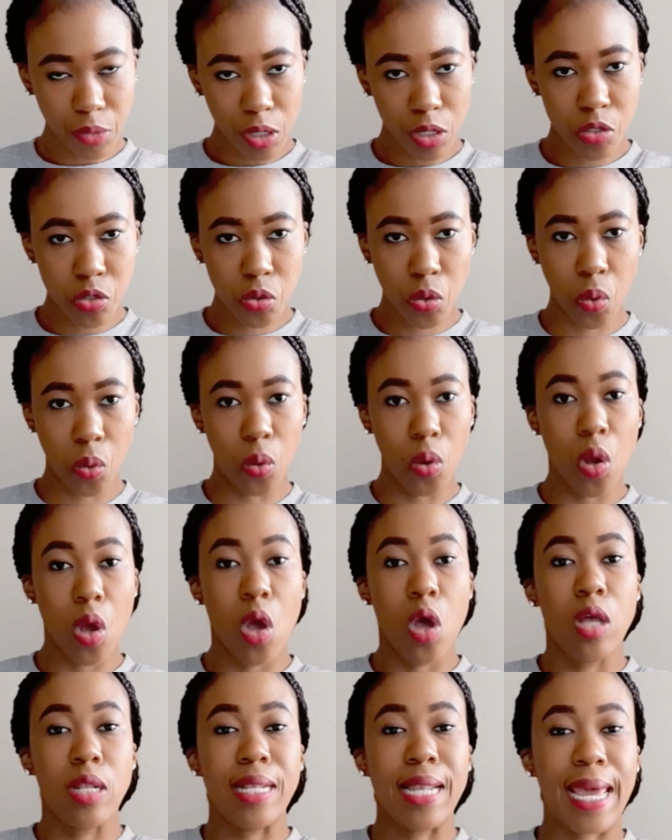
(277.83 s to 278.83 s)
So
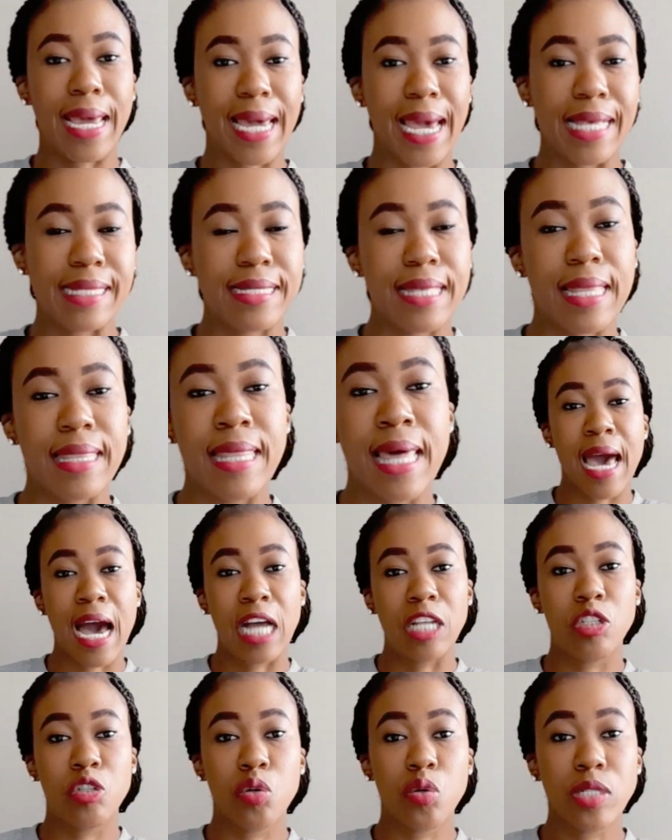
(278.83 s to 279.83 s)
like I said, there are
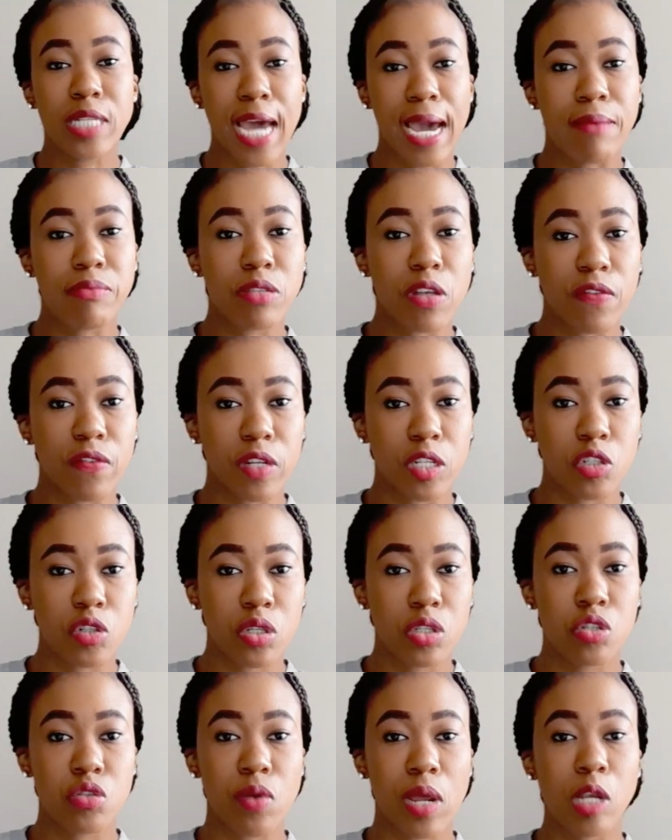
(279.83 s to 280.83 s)
two types of
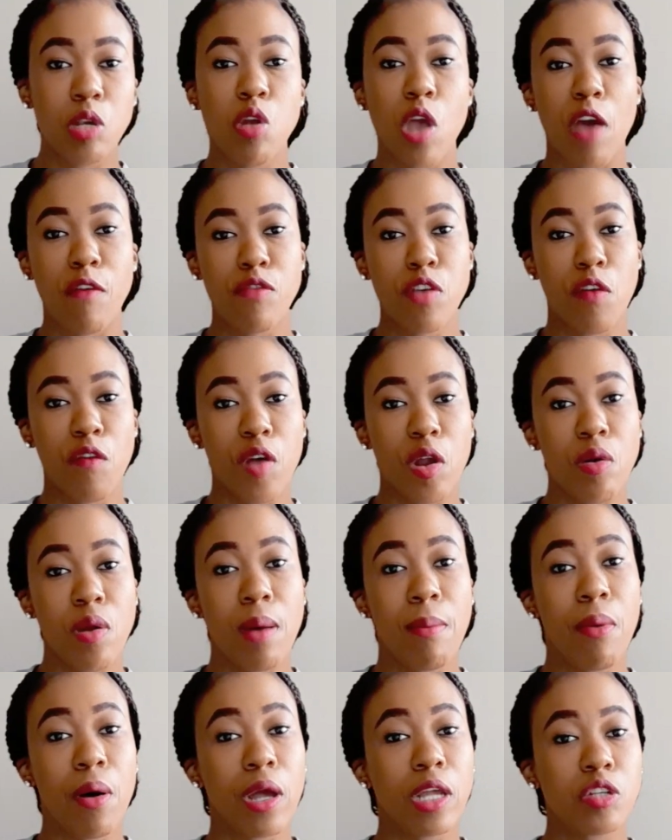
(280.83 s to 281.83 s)
interest rate. You have your
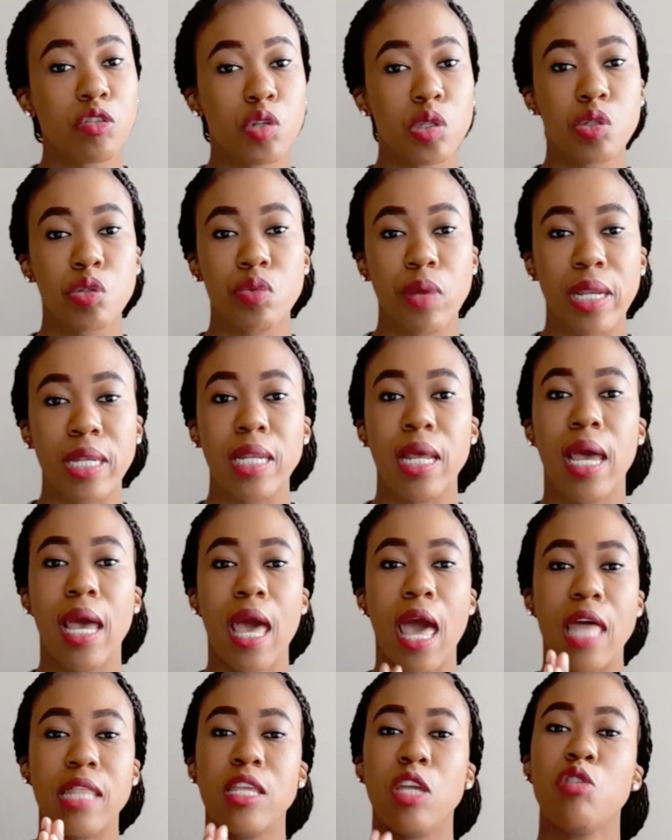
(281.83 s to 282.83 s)
variable interest rate,
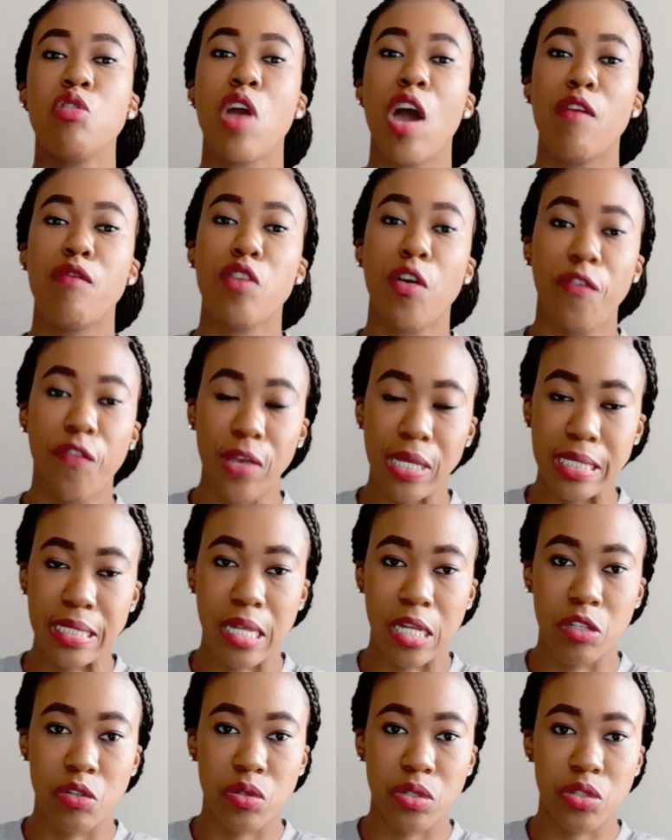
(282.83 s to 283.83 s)
and then you have your fixed
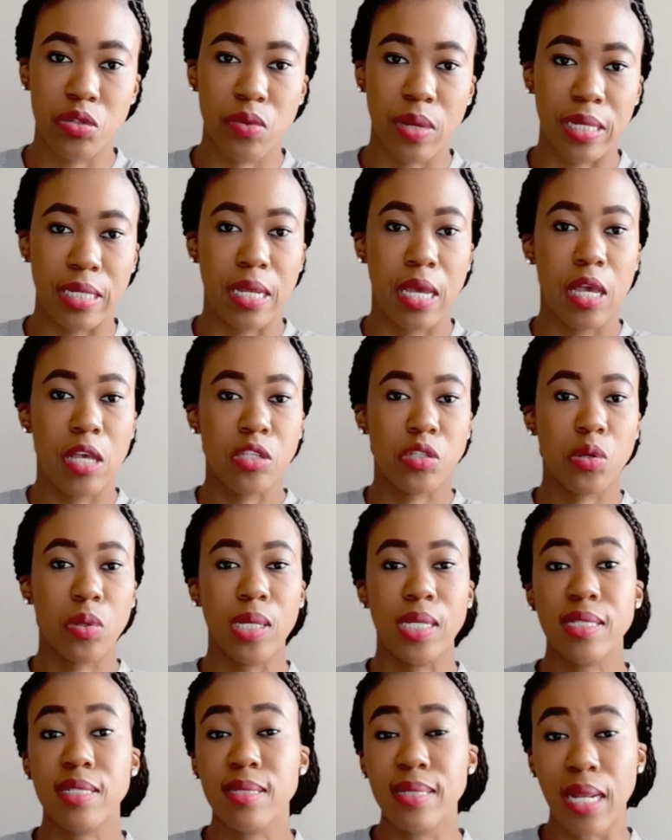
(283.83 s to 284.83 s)
interest rate. So
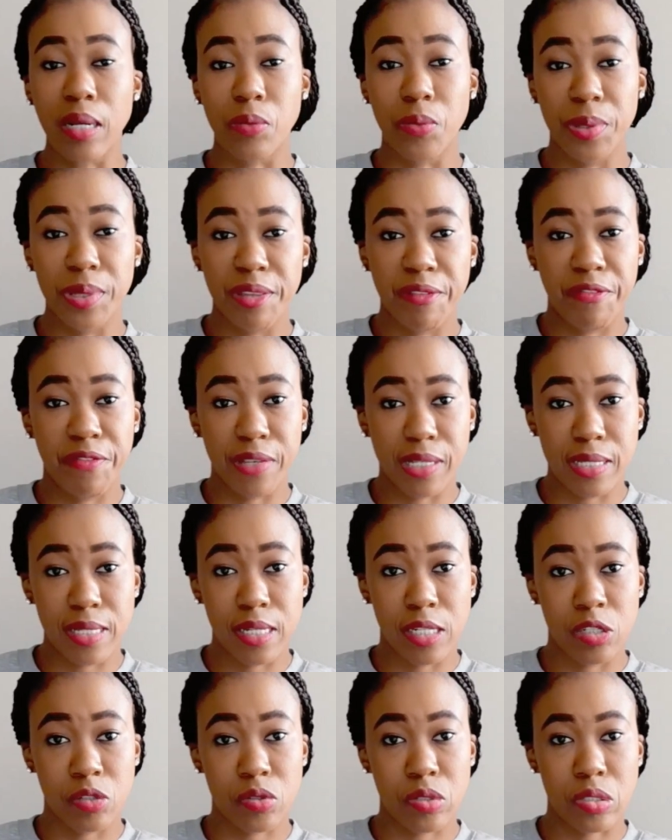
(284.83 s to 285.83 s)
let's start with the fixed
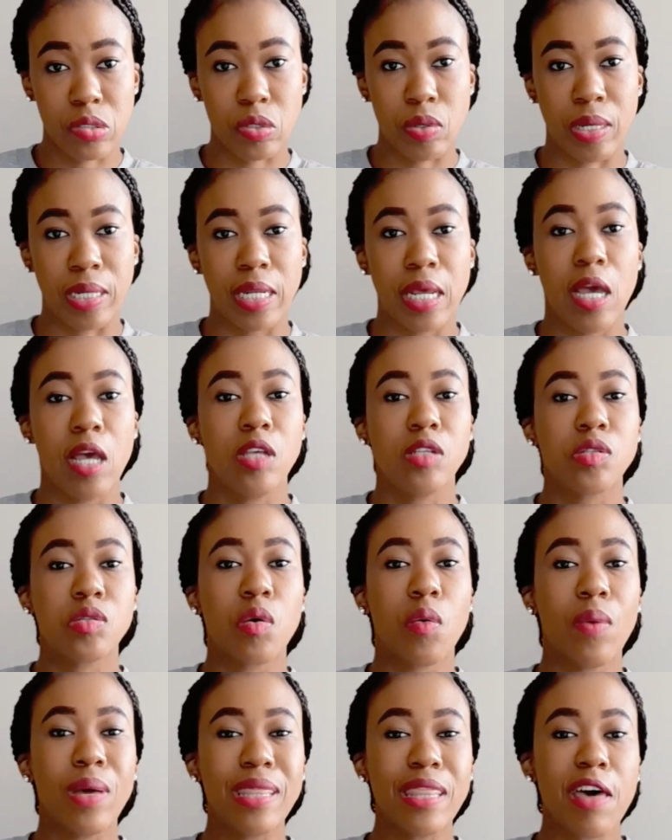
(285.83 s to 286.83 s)
interest rate. So
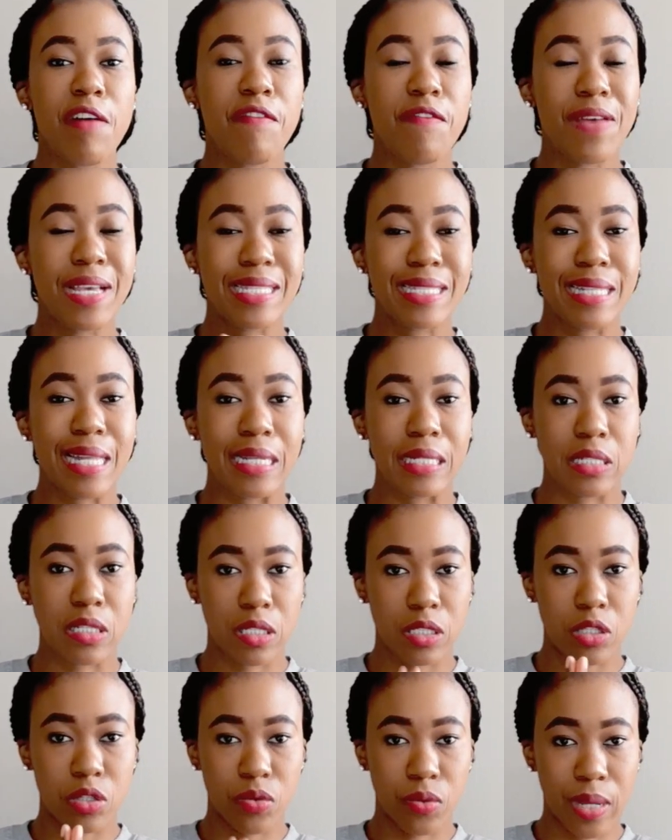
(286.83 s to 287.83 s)
with the fixed
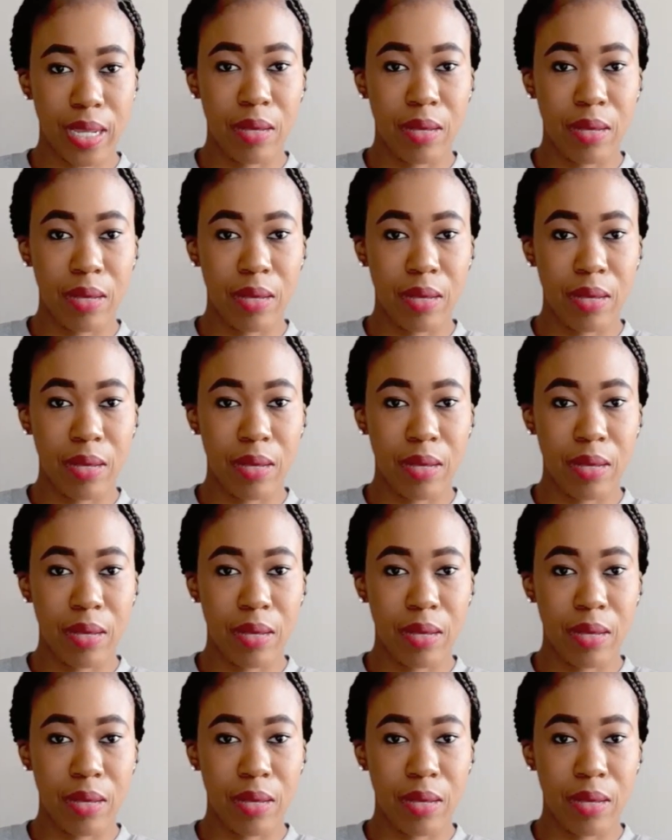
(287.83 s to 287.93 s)
interest